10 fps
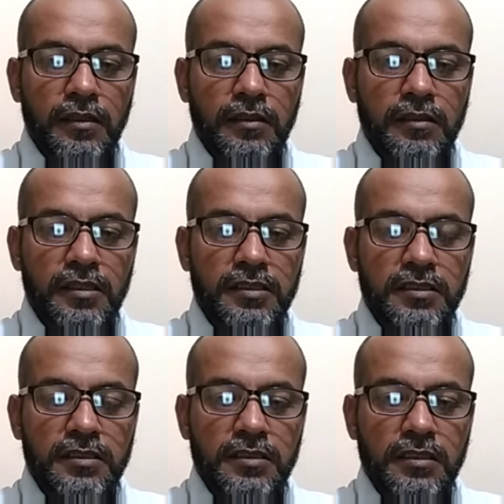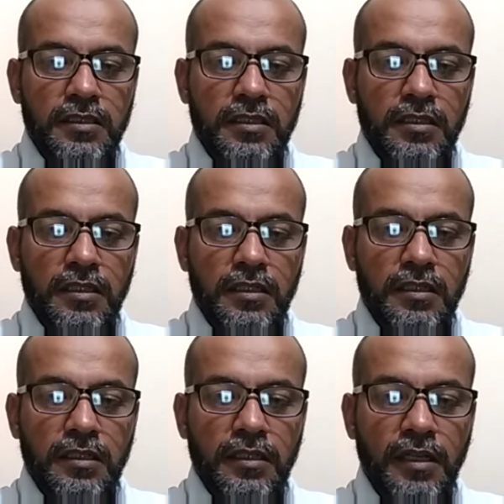this
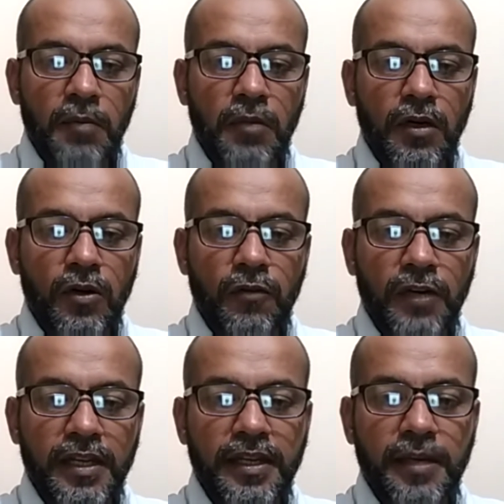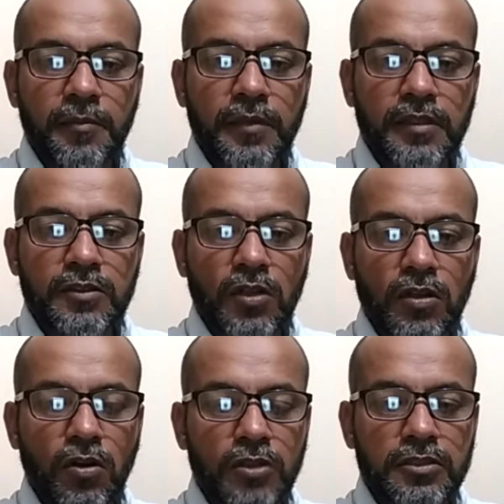number or file name is not
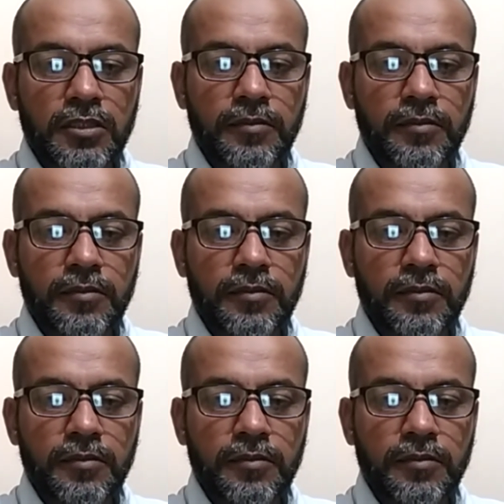lost.